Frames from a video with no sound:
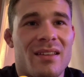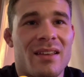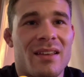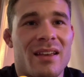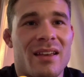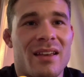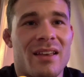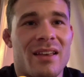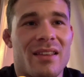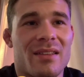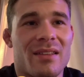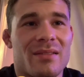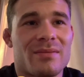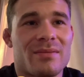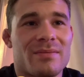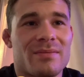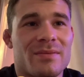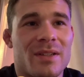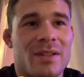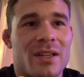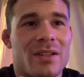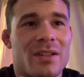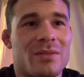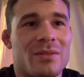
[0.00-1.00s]
Yeah, that's
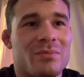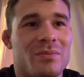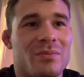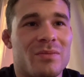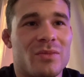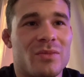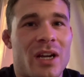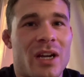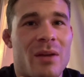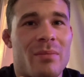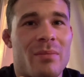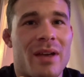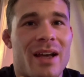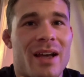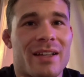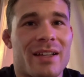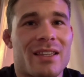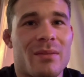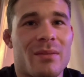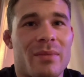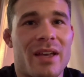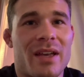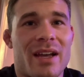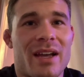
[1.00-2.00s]
fucking right
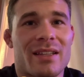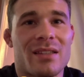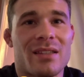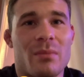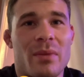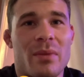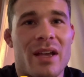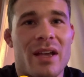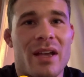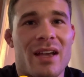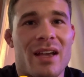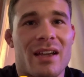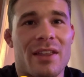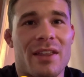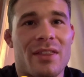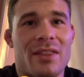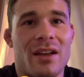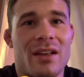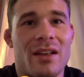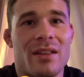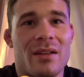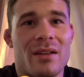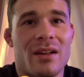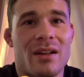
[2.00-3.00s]
back to back to back. I
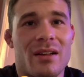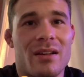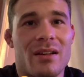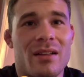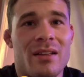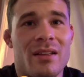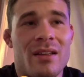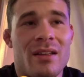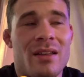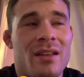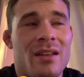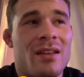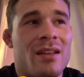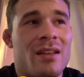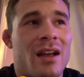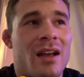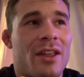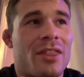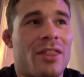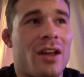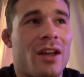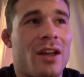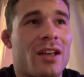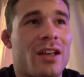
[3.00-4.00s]
thought,
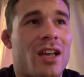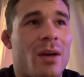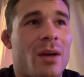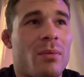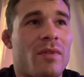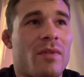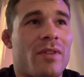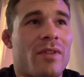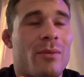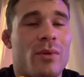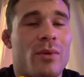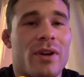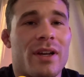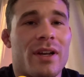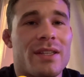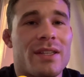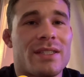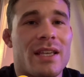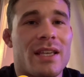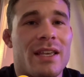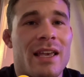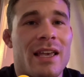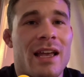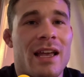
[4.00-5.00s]
I thought a couple of them were gonna
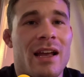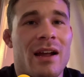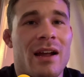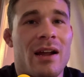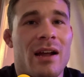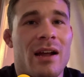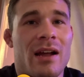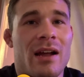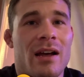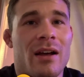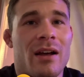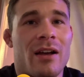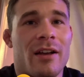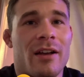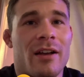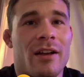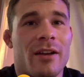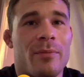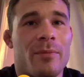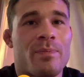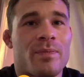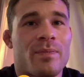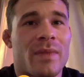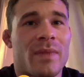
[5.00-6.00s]
say yeah.
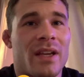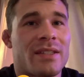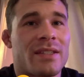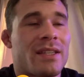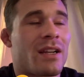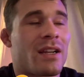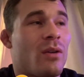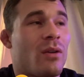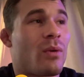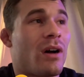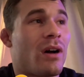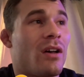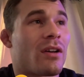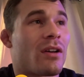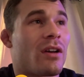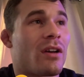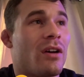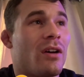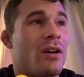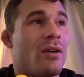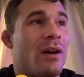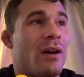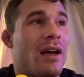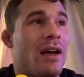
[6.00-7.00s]
Uh, I said a while
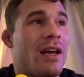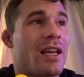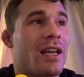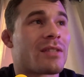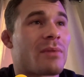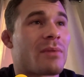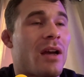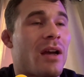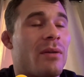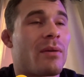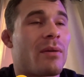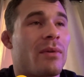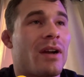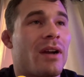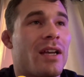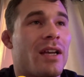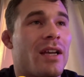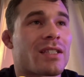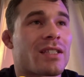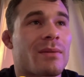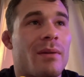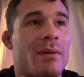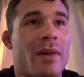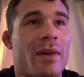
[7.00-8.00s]
ago. I asked. I remember
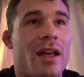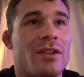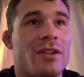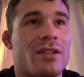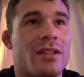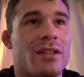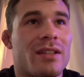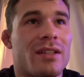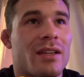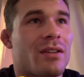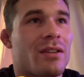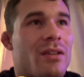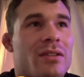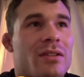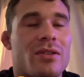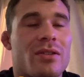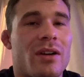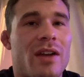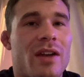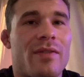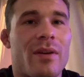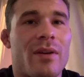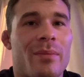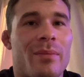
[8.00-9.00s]
asking my manager. I was like, "Is it
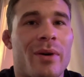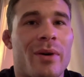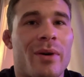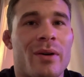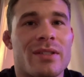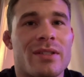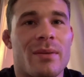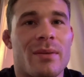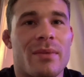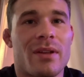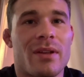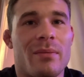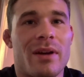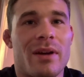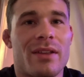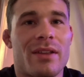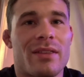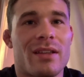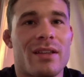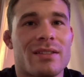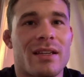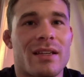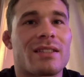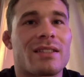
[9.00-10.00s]
right if I post something
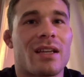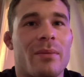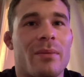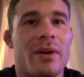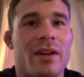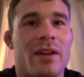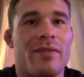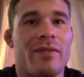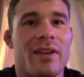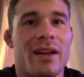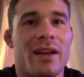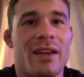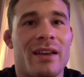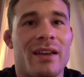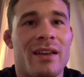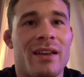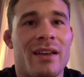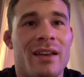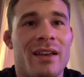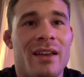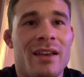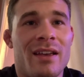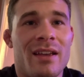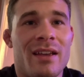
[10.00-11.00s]
about this? Like, am I fight?"
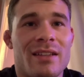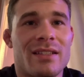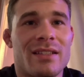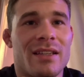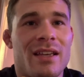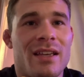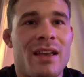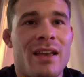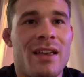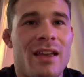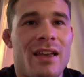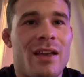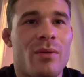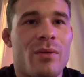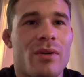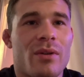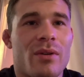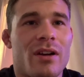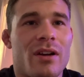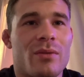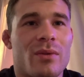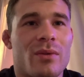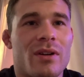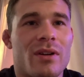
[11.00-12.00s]
He's like, "Yeah, yeah, yeah. We're
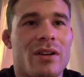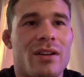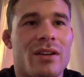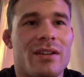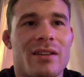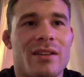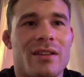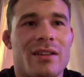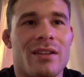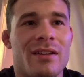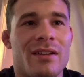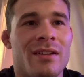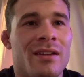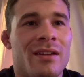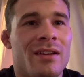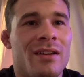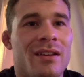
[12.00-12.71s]
on, we're on." And then